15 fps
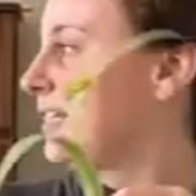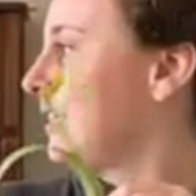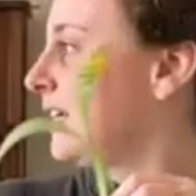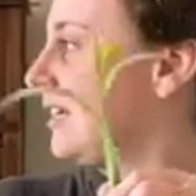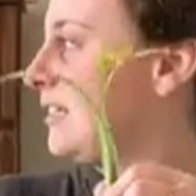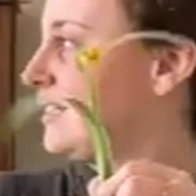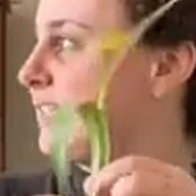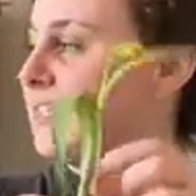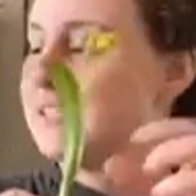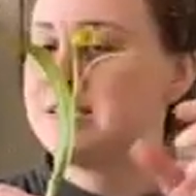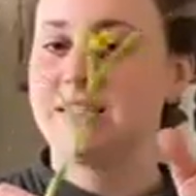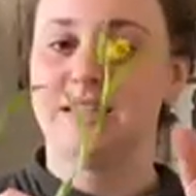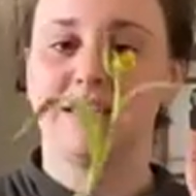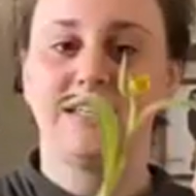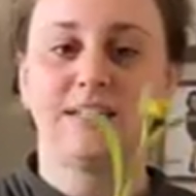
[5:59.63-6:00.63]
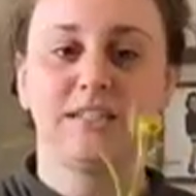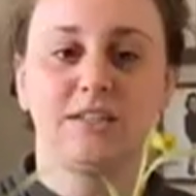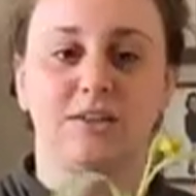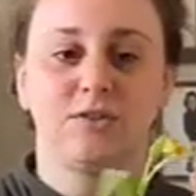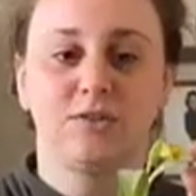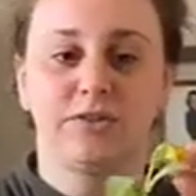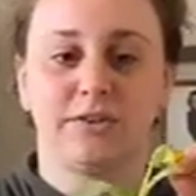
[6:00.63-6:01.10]
since these
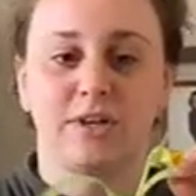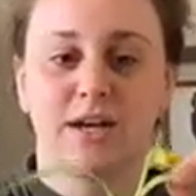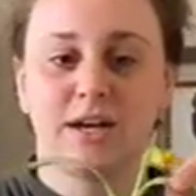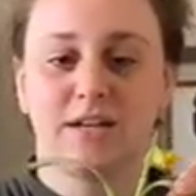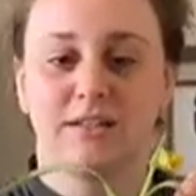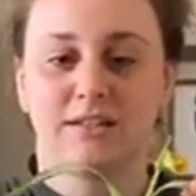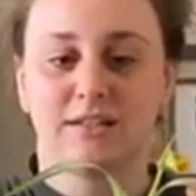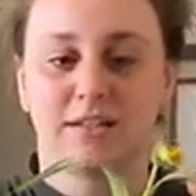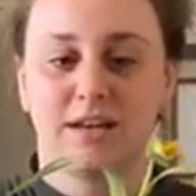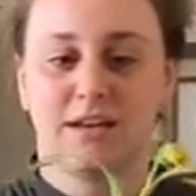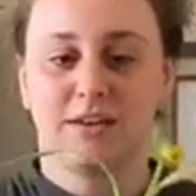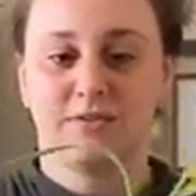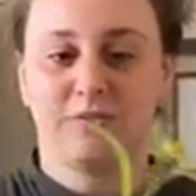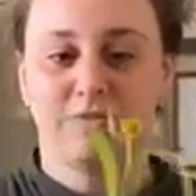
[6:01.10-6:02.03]
cute little guys have